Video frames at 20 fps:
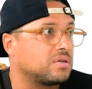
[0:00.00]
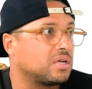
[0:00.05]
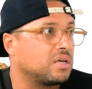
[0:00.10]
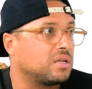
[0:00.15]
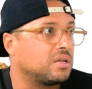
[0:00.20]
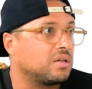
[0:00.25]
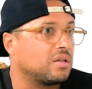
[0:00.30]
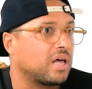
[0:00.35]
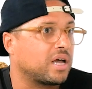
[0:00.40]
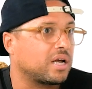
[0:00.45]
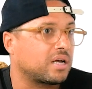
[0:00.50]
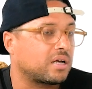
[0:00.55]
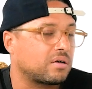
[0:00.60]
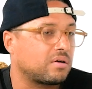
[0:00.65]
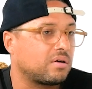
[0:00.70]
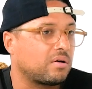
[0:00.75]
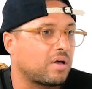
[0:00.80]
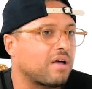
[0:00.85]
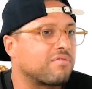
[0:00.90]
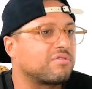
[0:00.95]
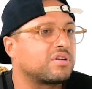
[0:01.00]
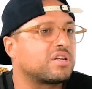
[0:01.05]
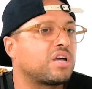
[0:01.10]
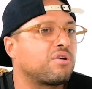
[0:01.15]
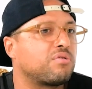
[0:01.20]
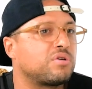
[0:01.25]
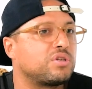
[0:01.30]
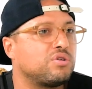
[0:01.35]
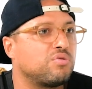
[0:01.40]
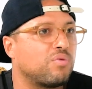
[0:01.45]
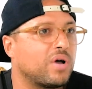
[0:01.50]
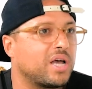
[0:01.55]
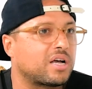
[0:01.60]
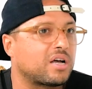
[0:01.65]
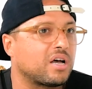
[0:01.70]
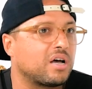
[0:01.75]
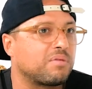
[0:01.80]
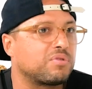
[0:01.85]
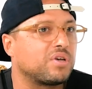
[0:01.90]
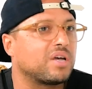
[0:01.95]
And like, every day when you wake
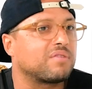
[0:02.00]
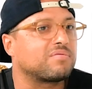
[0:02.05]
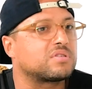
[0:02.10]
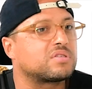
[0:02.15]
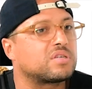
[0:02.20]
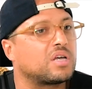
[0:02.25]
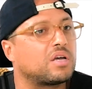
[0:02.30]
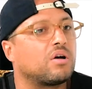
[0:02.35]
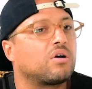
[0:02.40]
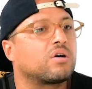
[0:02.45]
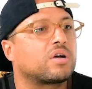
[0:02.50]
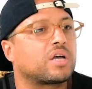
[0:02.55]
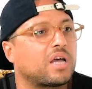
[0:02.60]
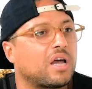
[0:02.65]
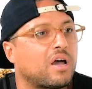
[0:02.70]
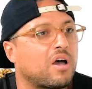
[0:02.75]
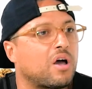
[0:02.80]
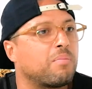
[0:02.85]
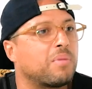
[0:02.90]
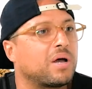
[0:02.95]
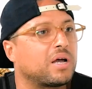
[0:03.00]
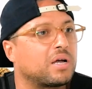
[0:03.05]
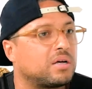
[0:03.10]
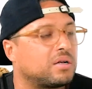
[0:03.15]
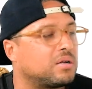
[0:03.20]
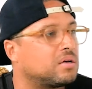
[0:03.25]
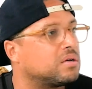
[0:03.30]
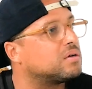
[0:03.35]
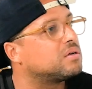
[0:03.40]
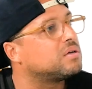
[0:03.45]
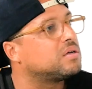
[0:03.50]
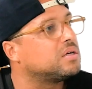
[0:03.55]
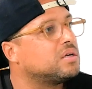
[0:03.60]
up, you have to say, okay, how am I gonna